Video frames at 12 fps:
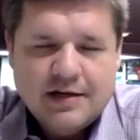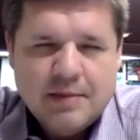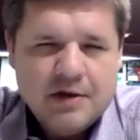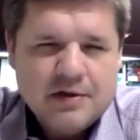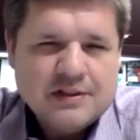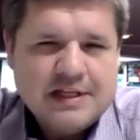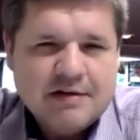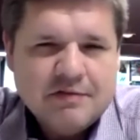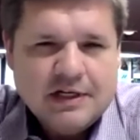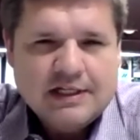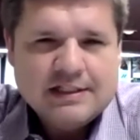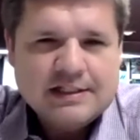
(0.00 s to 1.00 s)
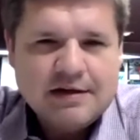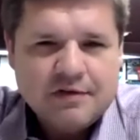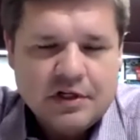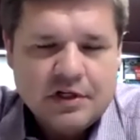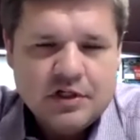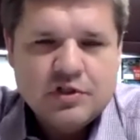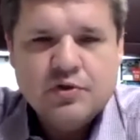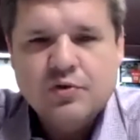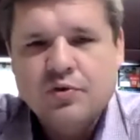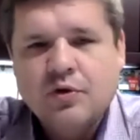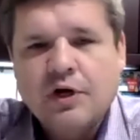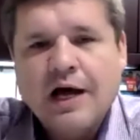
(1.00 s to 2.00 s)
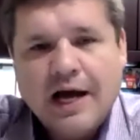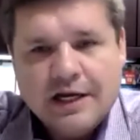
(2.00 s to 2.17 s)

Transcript: about 72